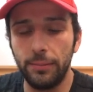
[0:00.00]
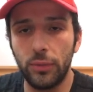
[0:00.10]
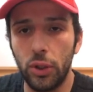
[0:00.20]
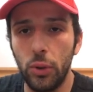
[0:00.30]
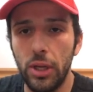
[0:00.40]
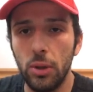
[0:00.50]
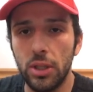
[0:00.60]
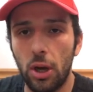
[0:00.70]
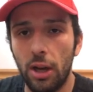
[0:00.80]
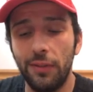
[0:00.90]
2 years
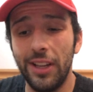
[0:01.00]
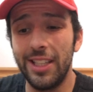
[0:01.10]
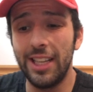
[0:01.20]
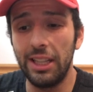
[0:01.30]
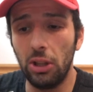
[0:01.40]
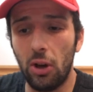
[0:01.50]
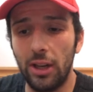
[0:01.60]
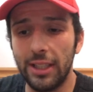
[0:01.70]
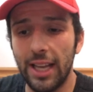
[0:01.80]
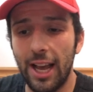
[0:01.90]
off is a
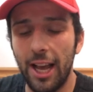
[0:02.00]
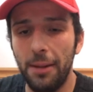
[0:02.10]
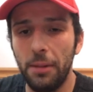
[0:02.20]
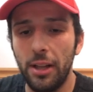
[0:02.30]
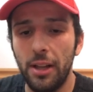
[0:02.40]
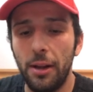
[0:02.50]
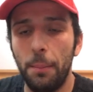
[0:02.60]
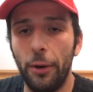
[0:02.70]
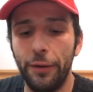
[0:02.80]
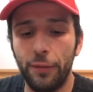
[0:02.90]
long time,
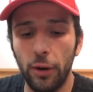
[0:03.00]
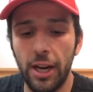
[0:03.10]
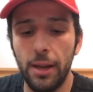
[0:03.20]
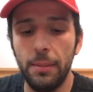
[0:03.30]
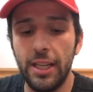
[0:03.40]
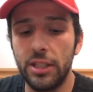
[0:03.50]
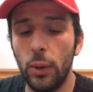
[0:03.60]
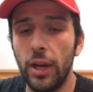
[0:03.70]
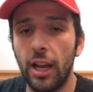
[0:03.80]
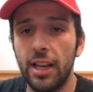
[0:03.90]
but for him, he's
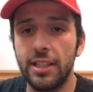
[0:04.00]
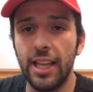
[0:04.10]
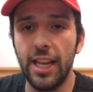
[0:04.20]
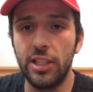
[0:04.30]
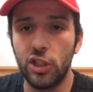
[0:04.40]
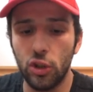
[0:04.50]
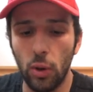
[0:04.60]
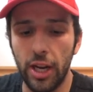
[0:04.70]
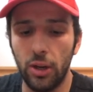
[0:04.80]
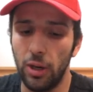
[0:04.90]
going against a
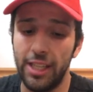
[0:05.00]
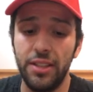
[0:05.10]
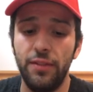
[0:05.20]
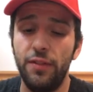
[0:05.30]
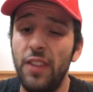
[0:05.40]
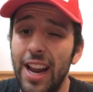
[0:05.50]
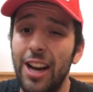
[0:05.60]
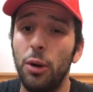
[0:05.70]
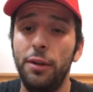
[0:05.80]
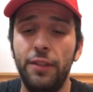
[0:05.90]
striker, a
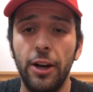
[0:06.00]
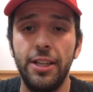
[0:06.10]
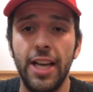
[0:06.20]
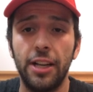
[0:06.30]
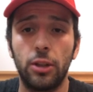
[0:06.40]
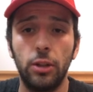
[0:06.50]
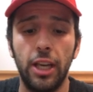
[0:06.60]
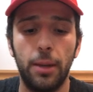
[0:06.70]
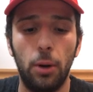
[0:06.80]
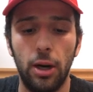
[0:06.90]
very, very technical
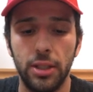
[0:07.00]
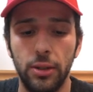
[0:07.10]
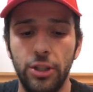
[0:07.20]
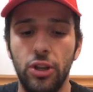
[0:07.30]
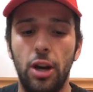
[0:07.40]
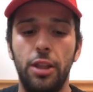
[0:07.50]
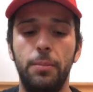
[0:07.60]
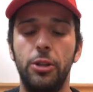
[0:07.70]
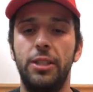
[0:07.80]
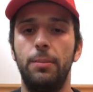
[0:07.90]
kickboxer in
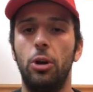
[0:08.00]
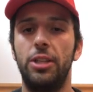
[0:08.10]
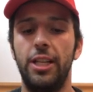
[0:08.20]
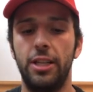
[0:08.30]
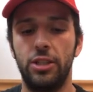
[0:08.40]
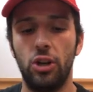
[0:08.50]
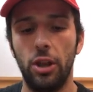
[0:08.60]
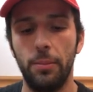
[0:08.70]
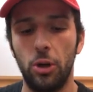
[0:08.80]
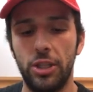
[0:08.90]
Jonathan Martinez.
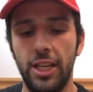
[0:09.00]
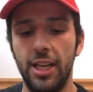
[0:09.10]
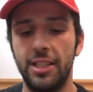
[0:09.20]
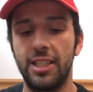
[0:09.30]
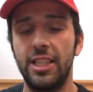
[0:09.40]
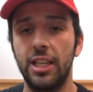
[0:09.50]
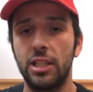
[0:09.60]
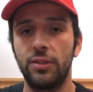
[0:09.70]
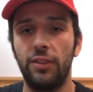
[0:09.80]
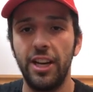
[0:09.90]
Jonathan Martinez,
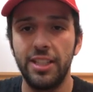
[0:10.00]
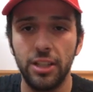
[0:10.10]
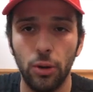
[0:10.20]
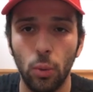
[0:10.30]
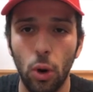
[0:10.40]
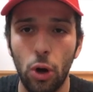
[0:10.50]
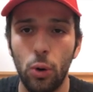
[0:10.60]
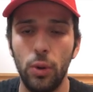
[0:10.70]
6 fights in a row